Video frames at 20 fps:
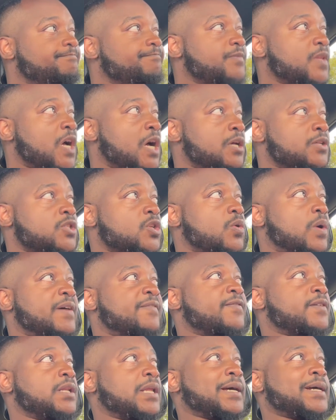Also, I
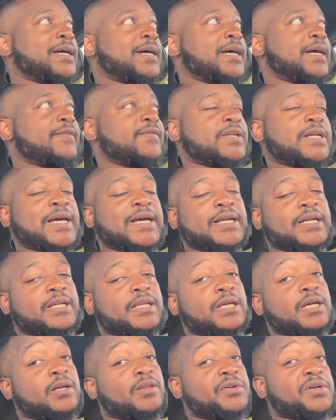feel like I haven't had
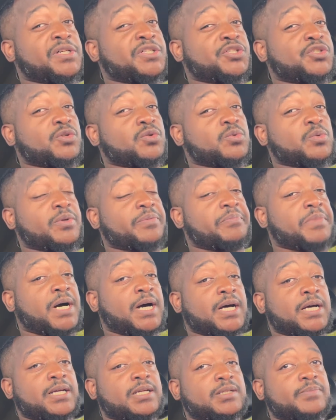any other issues with
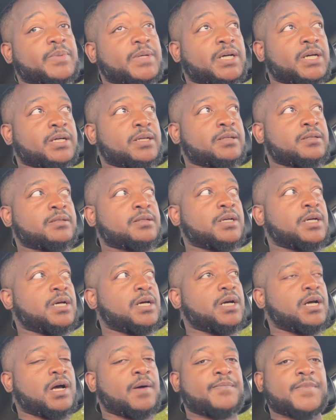mine is because
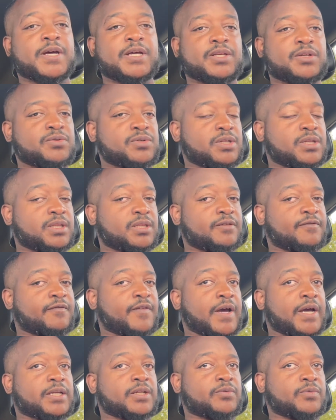I'm not using the
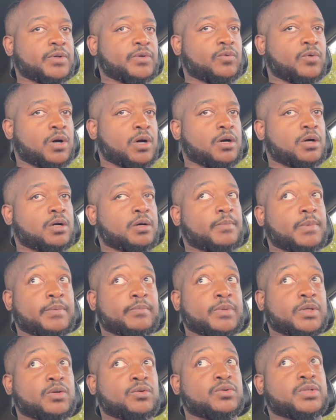factory ROM. I'm
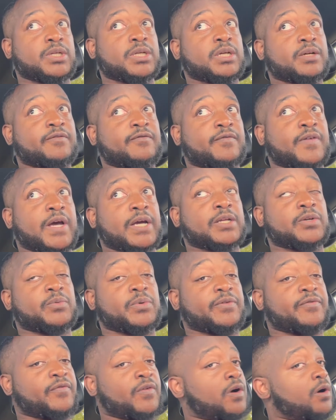using a factory
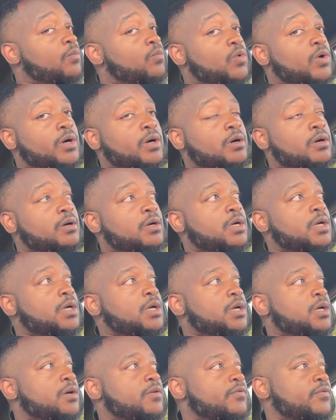firmware
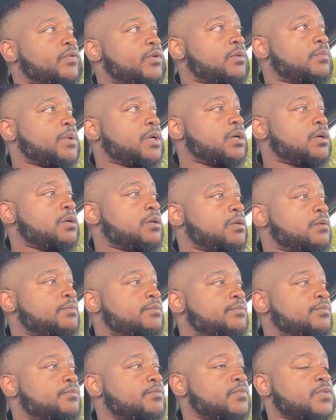from
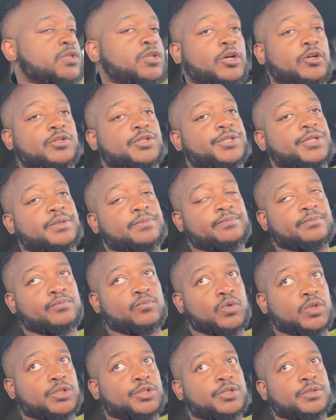Sergi,
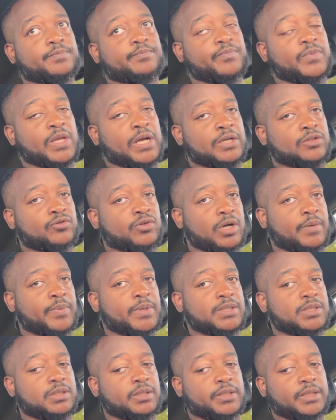which I'll drop
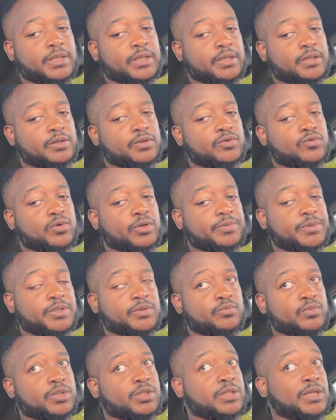his link in the
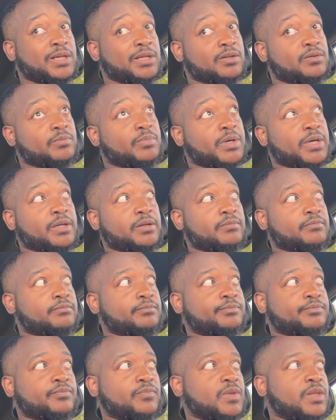description, which again, you paid,
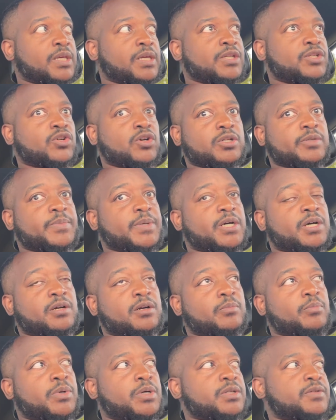I think he charged me
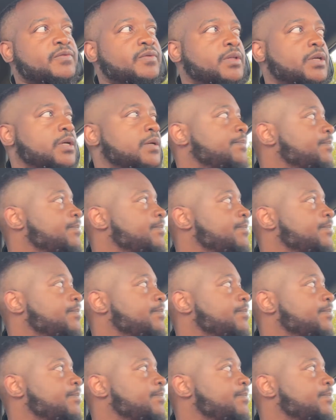$100 for that.